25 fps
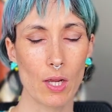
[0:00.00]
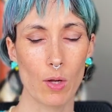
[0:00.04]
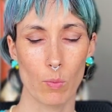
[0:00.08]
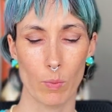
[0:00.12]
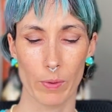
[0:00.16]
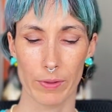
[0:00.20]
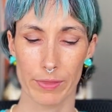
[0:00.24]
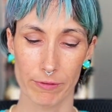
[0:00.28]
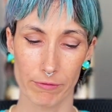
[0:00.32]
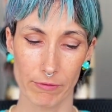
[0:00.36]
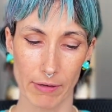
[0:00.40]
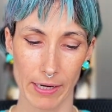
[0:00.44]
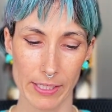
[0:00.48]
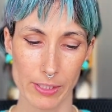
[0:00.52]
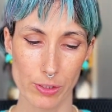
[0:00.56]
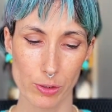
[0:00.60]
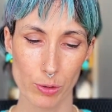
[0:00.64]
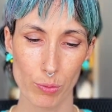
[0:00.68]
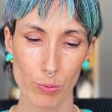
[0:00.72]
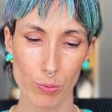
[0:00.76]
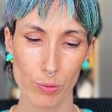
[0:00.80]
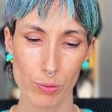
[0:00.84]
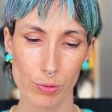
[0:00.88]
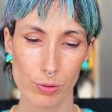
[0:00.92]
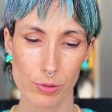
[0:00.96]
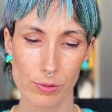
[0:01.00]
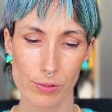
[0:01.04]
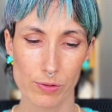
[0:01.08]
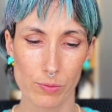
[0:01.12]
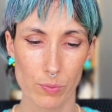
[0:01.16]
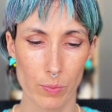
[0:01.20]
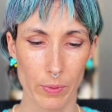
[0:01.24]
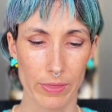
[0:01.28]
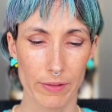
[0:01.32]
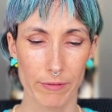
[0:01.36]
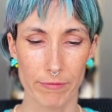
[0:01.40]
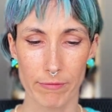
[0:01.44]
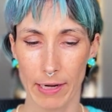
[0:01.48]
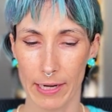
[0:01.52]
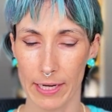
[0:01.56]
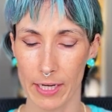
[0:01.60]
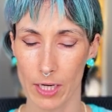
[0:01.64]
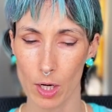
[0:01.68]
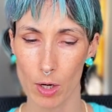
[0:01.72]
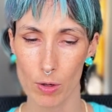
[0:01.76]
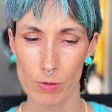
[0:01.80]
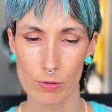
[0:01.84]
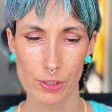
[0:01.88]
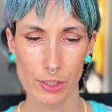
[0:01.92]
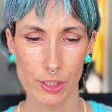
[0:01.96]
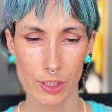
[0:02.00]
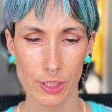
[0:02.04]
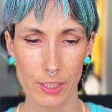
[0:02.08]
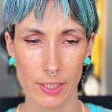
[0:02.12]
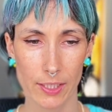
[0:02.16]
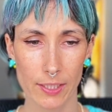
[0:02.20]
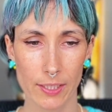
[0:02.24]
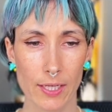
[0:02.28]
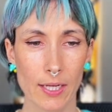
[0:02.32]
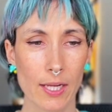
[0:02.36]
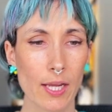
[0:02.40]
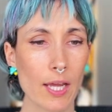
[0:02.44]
With the right tools, with the right coaching,